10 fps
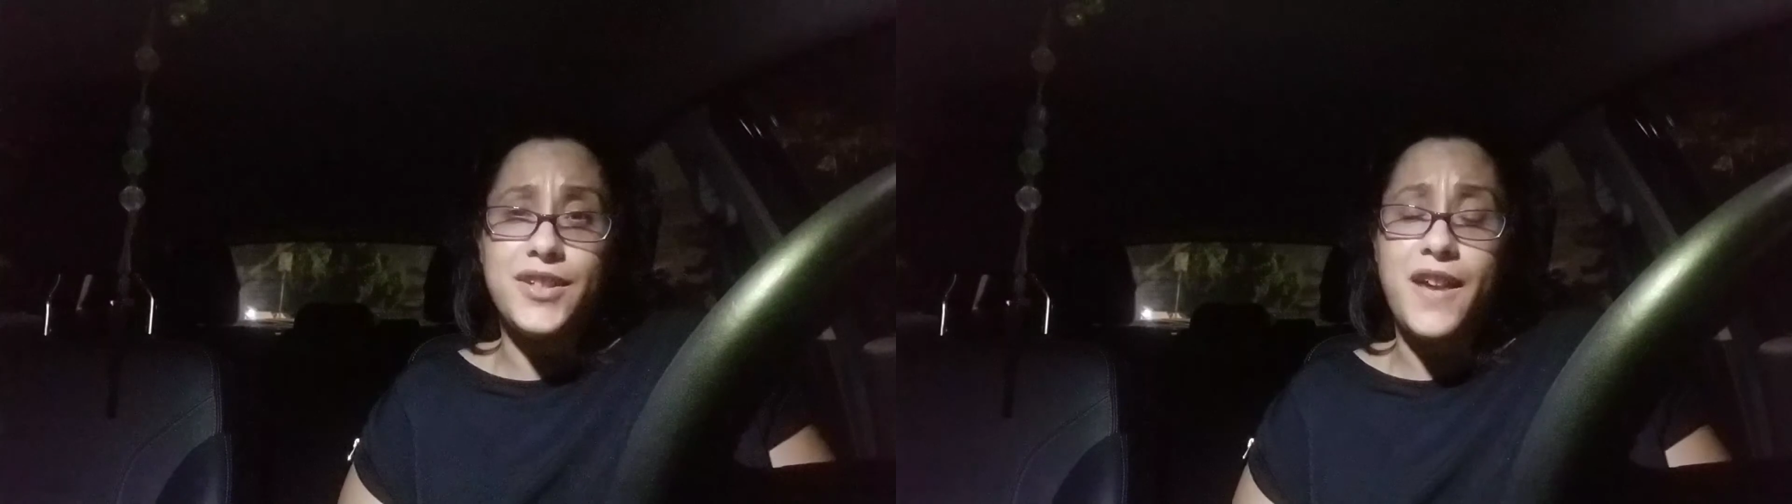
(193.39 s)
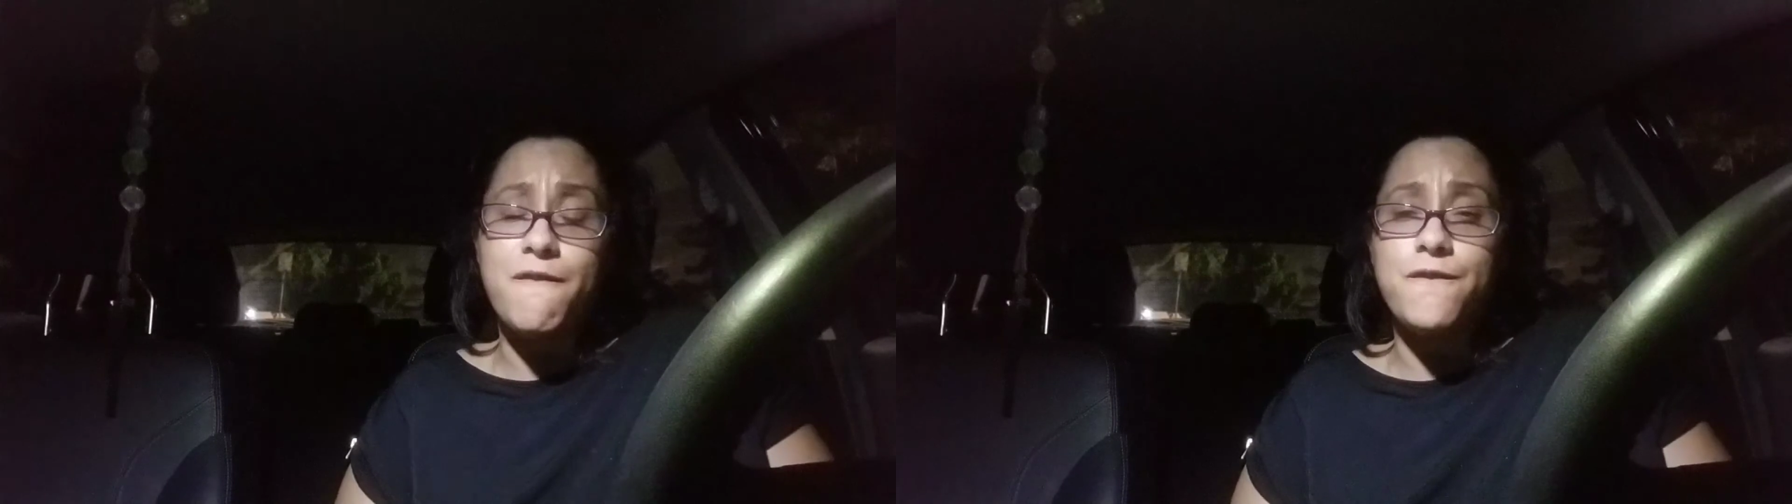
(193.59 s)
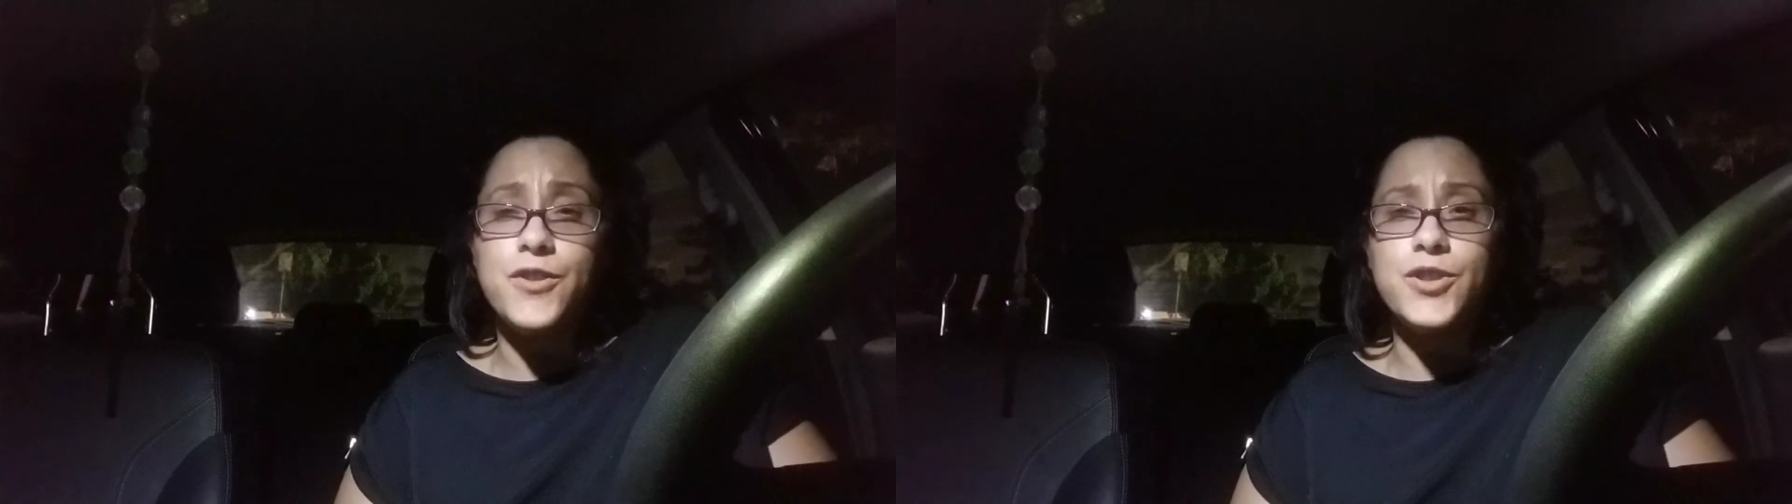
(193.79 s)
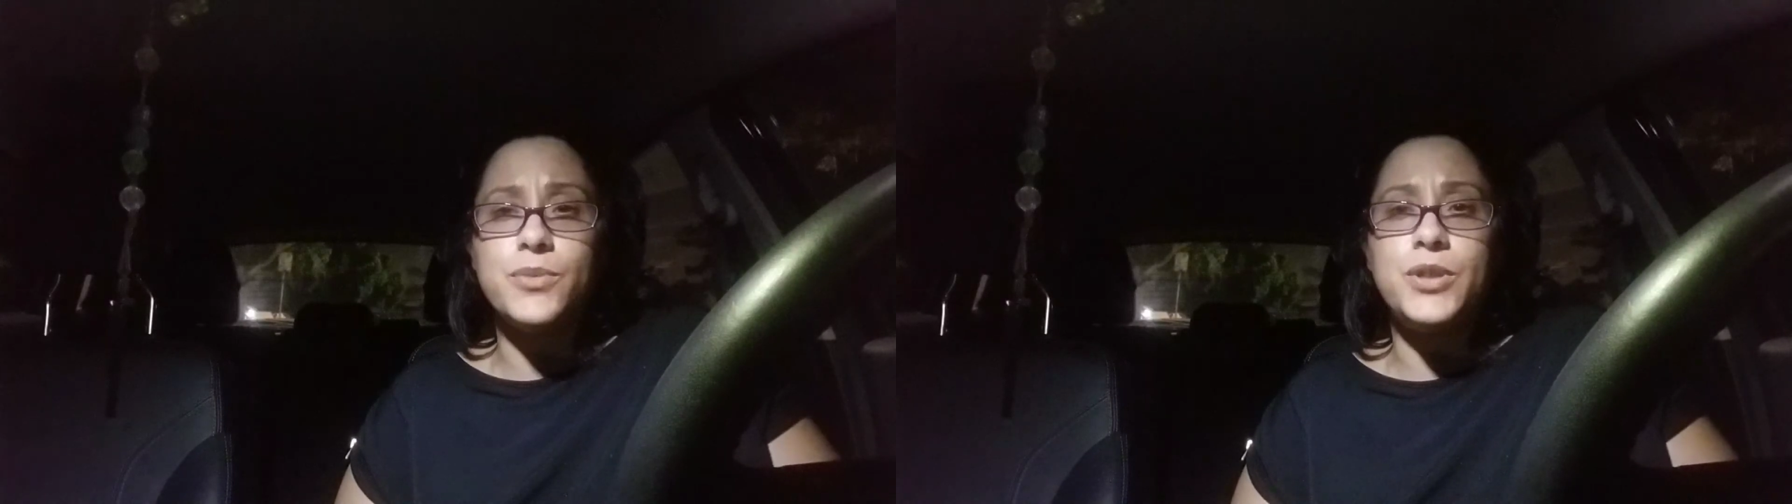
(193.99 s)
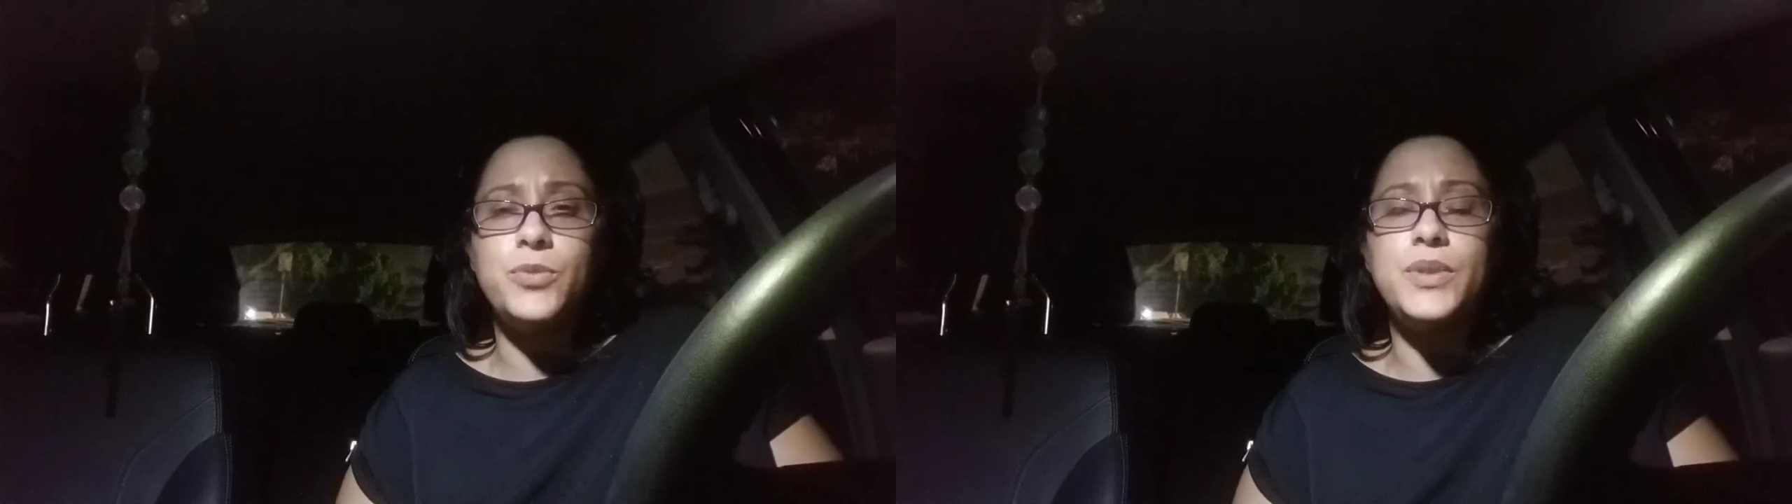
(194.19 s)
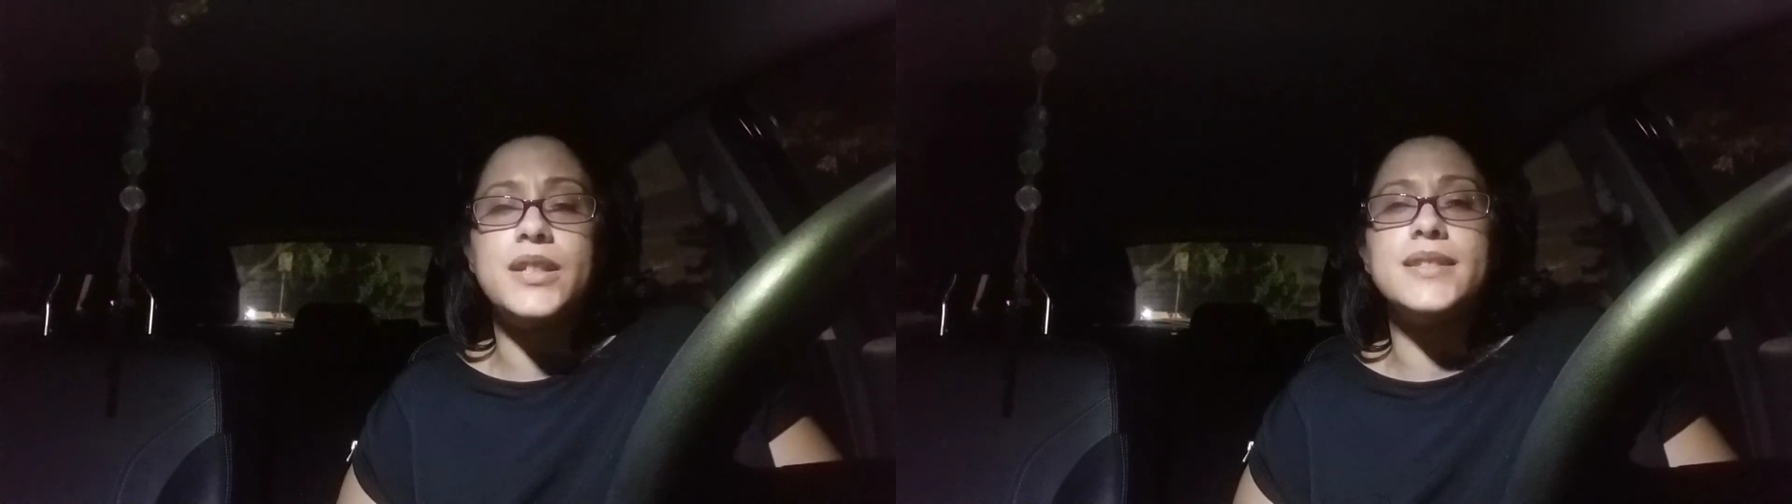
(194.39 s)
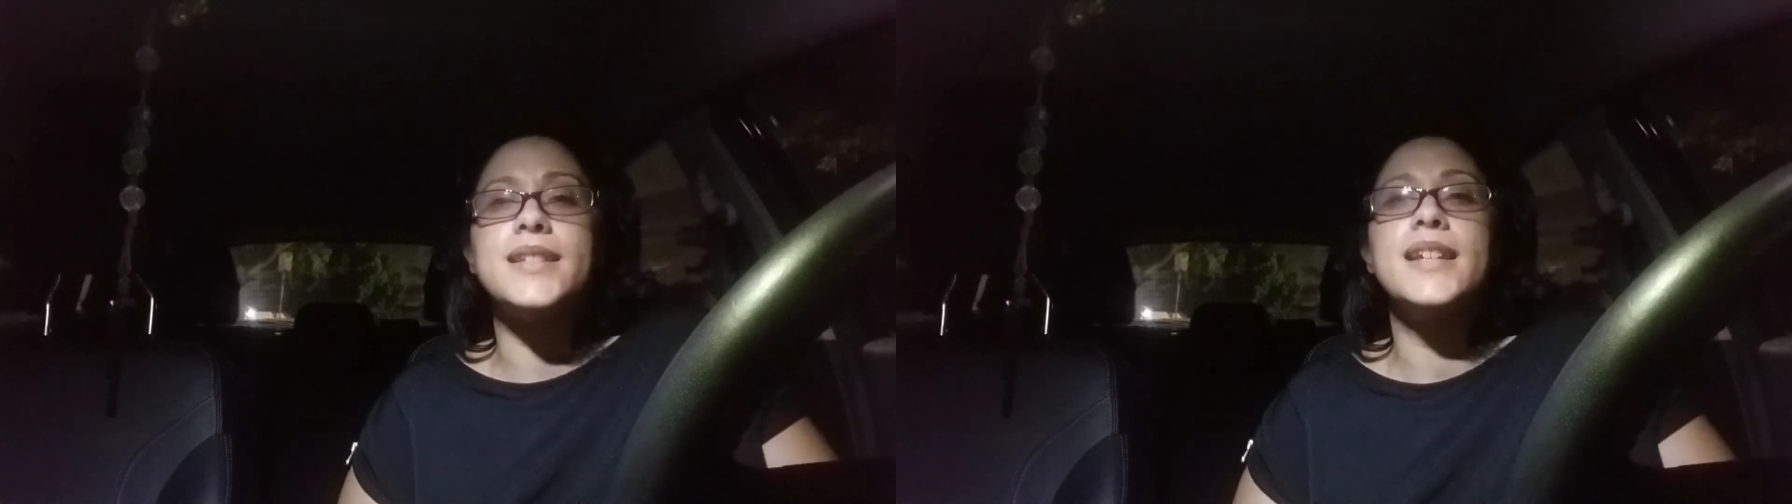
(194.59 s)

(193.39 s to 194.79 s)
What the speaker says: that full moon, because